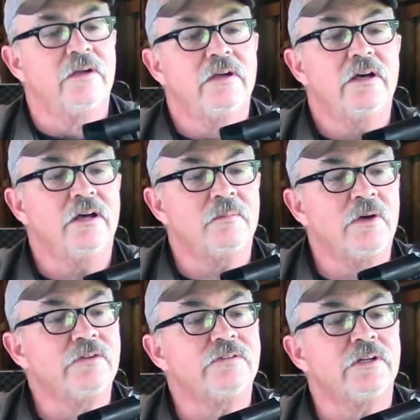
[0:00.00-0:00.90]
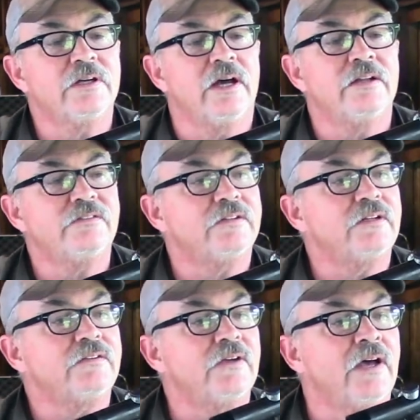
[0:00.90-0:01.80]
Mosin Nagants at
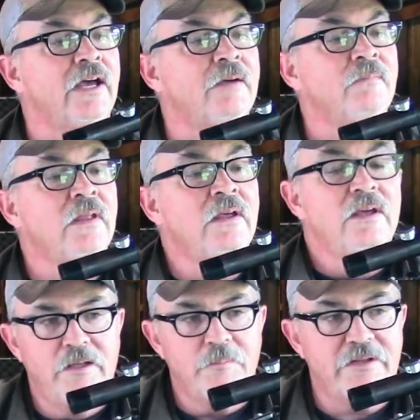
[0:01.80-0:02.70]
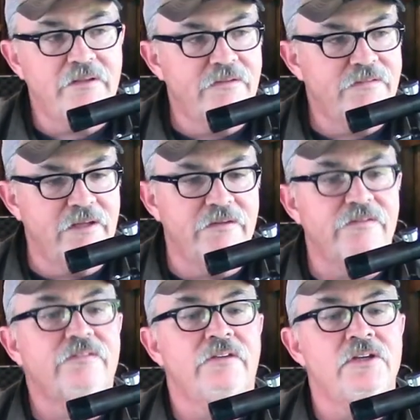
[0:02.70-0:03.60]
the time. But this is
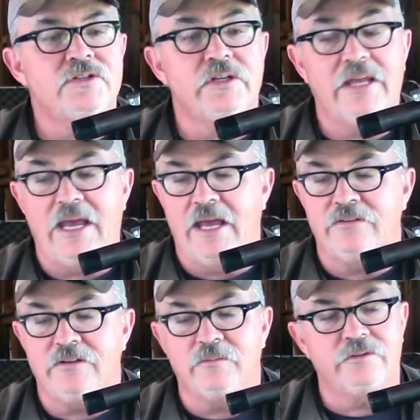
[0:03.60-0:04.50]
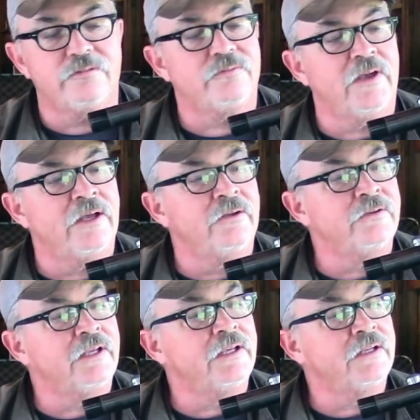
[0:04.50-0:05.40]
essentially as it was found in